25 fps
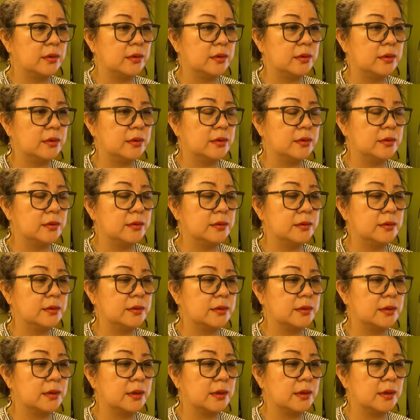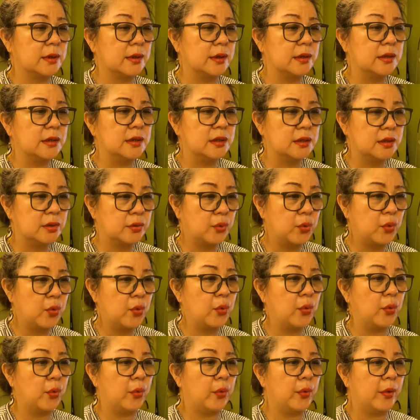use uh,
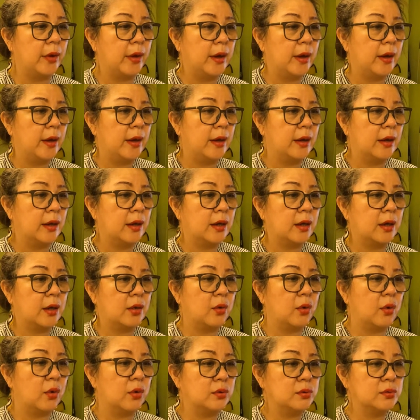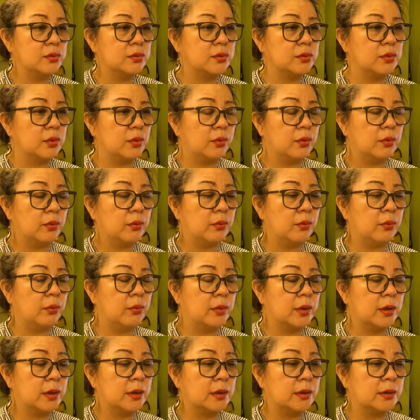ego and
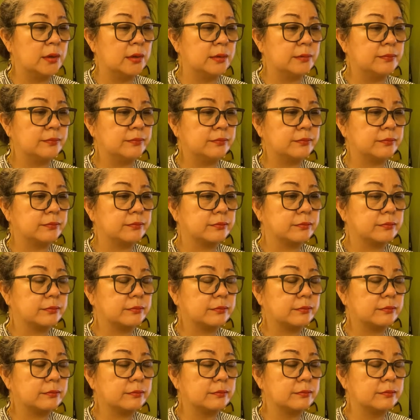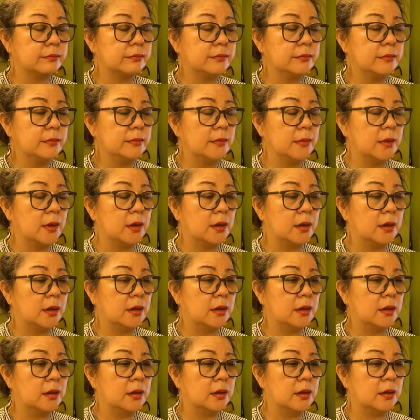also um,
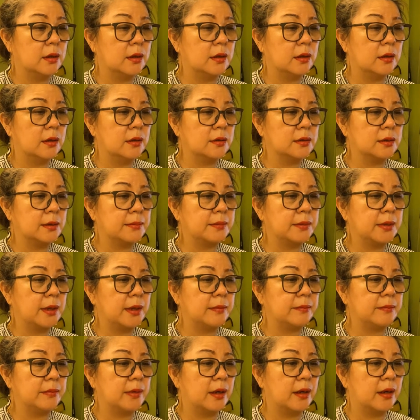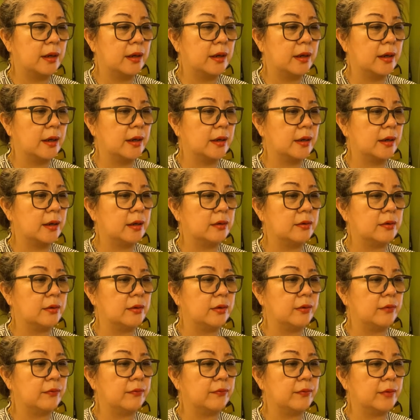uh, sometimes act out
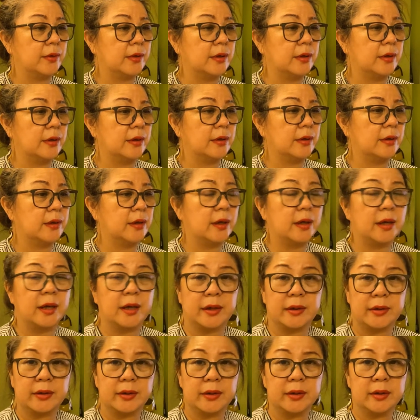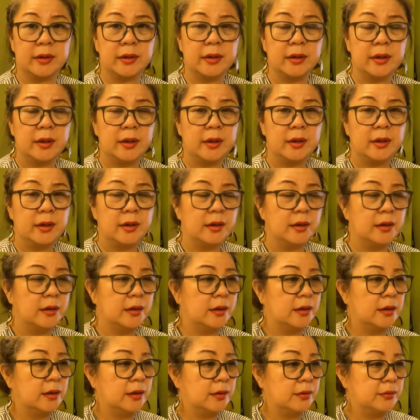of uh, anger,
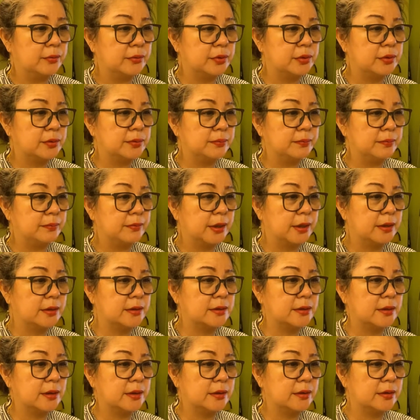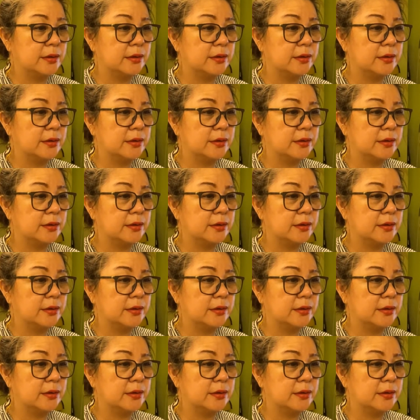uh, which makes it